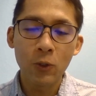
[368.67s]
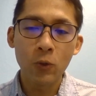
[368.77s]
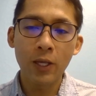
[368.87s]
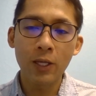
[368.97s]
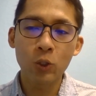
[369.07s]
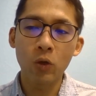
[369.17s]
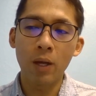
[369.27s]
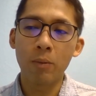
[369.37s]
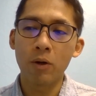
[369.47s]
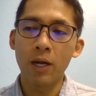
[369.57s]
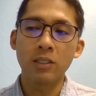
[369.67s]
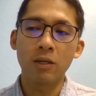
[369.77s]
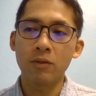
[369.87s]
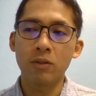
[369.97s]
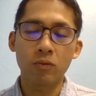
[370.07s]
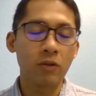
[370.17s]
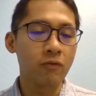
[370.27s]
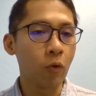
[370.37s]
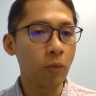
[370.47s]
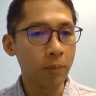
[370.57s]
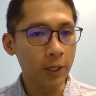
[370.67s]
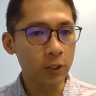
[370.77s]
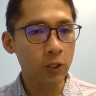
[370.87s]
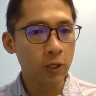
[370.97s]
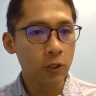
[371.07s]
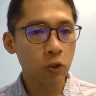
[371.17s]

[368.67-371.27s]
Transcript: You can't do MRIs every three four months.